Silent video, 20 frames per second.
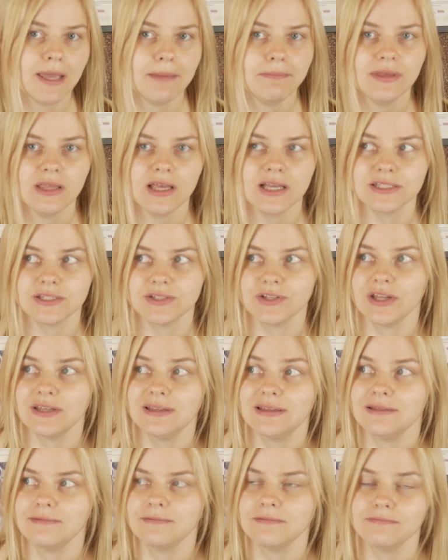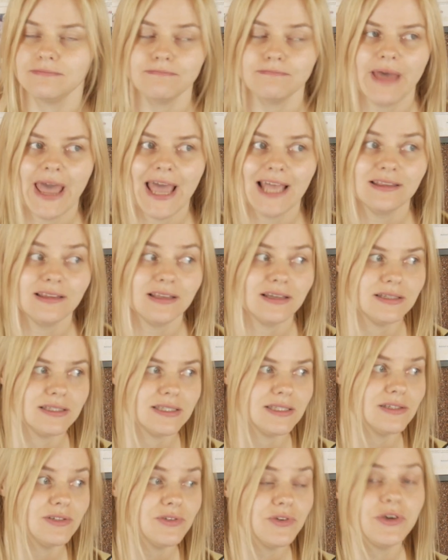Maybe as not bad
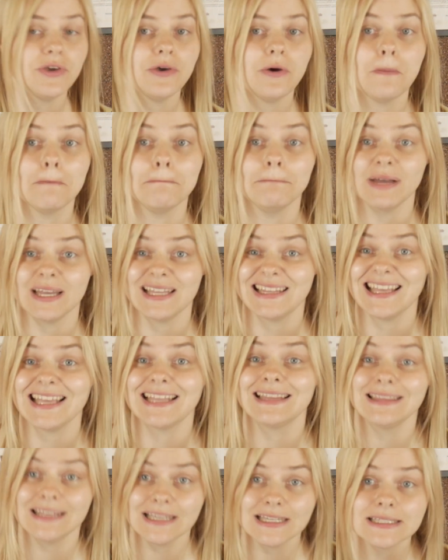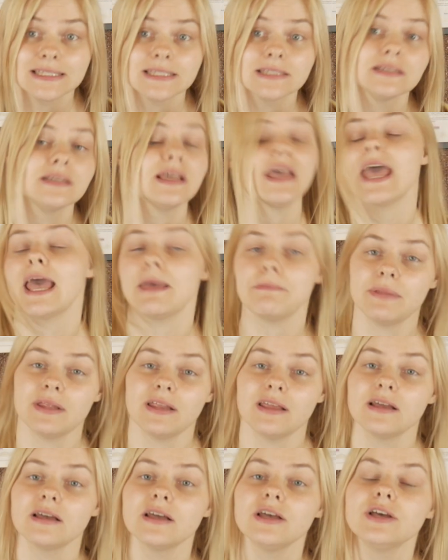as Yu-Gi-Oh!, but it is
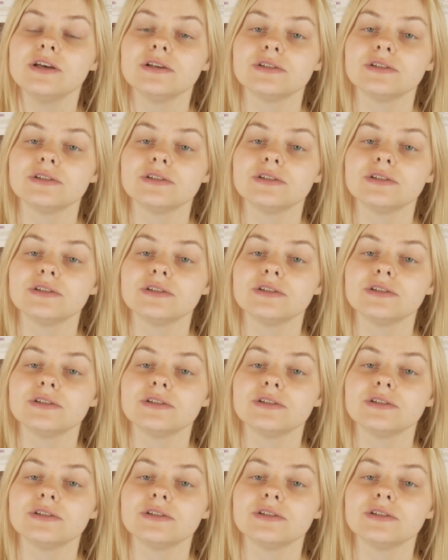happening.